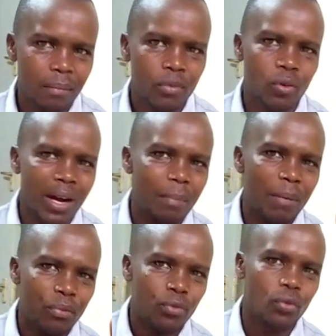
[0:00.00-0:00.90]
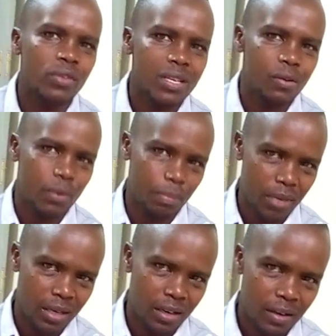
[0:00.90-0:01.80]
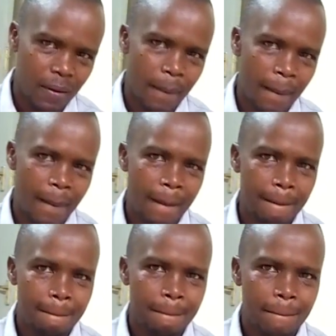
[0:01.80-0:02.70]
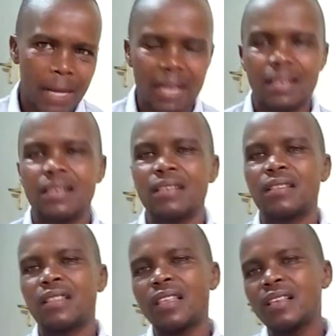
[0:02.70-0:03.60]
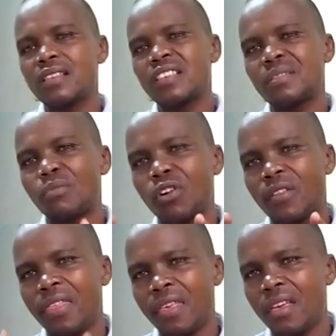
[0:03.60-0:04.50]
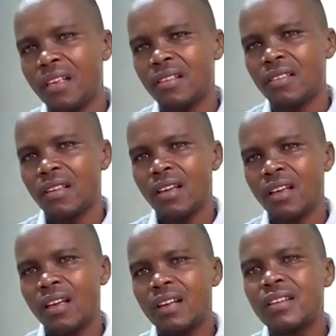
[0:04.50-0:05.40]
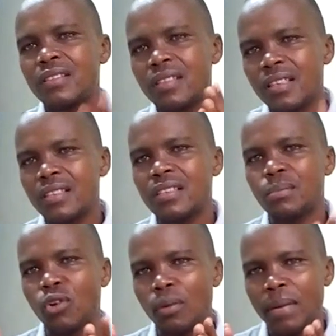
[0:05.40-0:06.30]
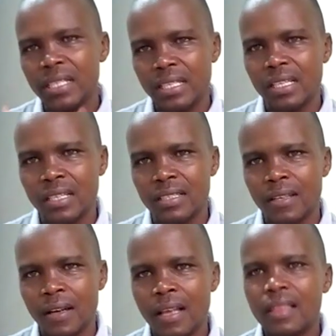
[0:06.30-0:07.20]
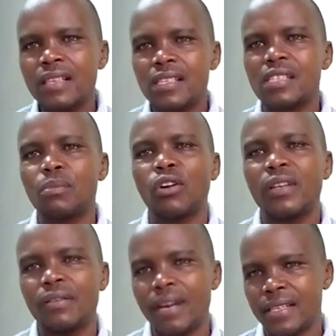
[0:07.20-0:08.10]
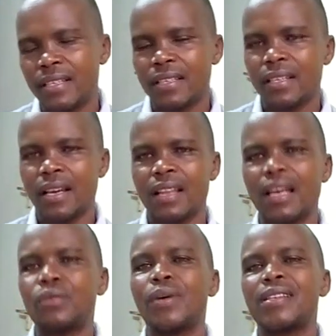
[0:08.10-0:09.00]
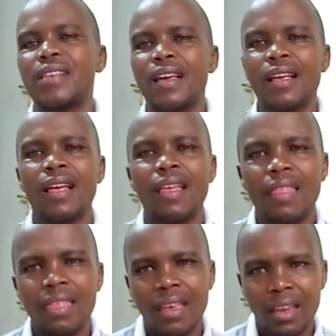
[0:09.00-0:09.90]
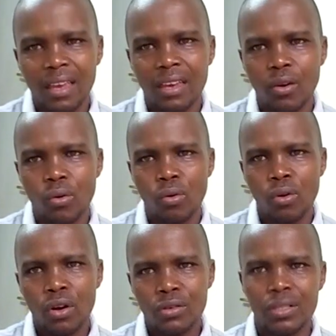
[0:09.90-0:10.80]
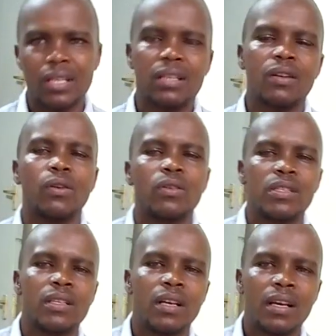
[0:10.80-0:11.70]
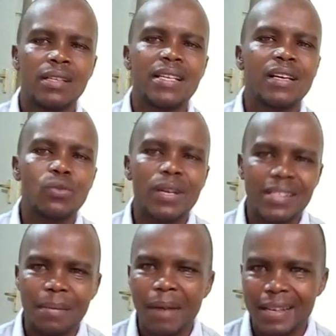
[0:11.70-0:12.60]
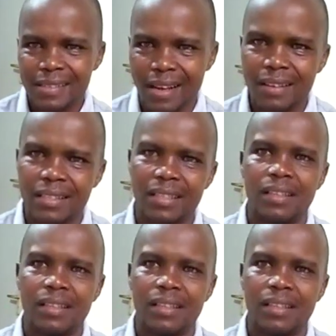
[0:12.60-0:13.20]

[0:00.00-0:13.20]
there is some technology that has been used to create them, to make them, to come up with those equipment. And it is these small things, it is these small machines, these small devices that we are saying